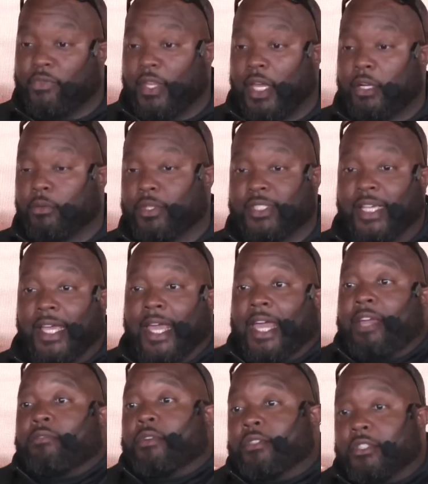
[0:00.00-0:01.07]
want to say an
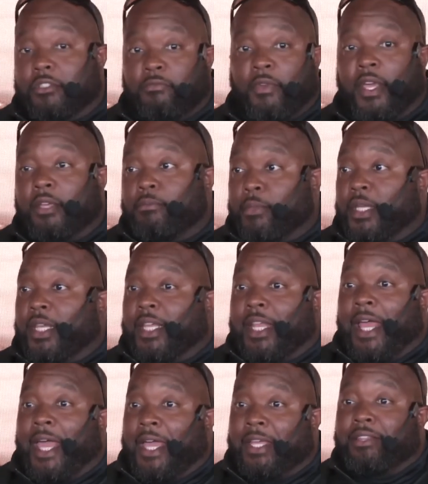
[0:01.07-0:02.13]
adverse effect, but it
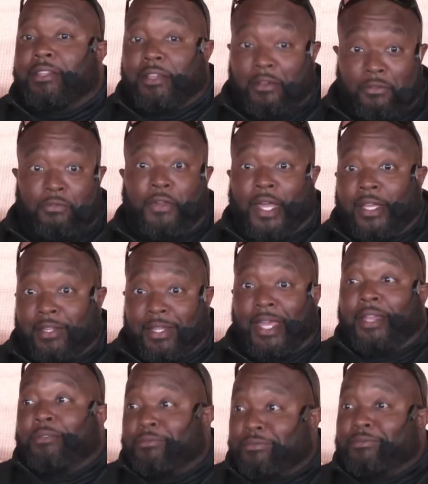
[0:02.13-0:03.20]
had the effect
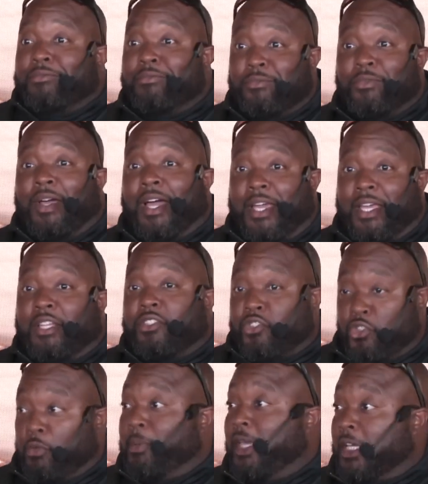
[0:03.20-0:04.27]
that to
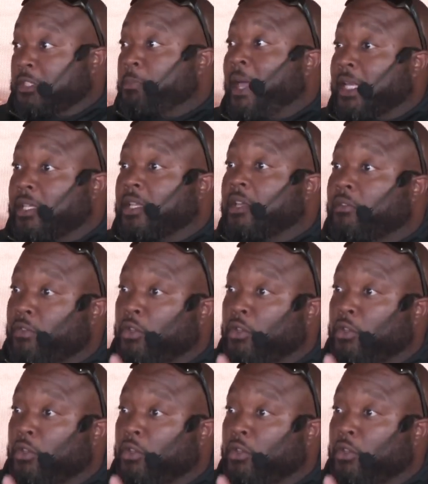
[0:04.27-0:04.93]
be expected if you're